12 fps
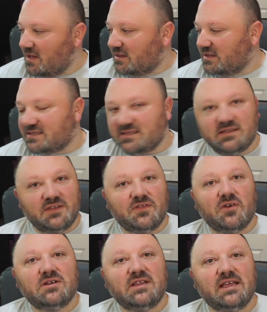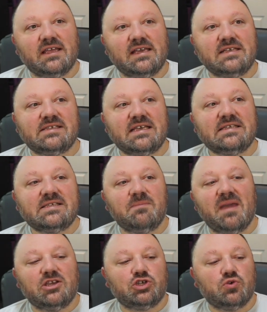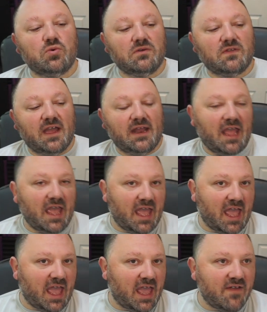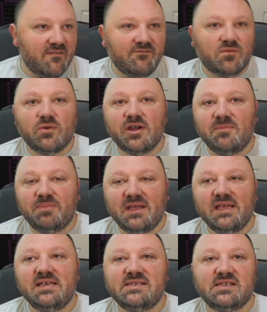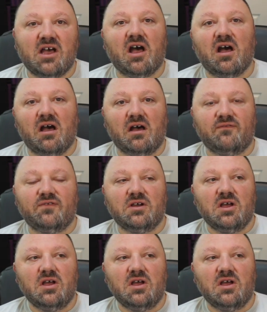the, the third thing is is to make sure that every piece of